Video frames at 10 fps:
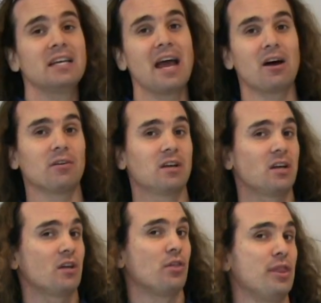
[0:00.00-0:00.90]
Now,
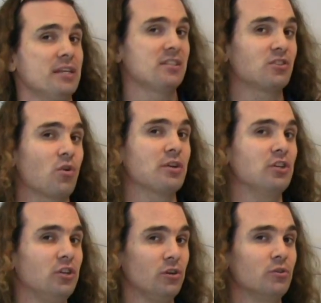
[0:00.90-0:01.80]
this is going
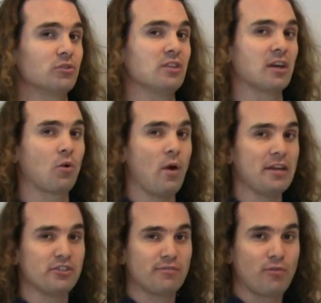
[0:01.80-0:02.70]
to use the
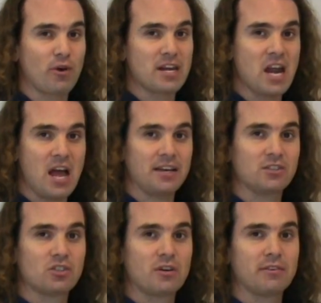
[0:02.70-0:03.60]
equation for a
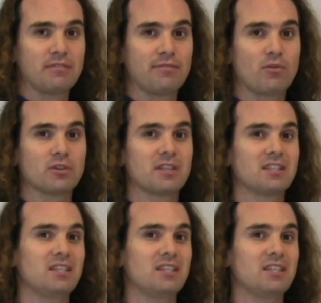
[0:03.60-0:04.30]
non-conservative force that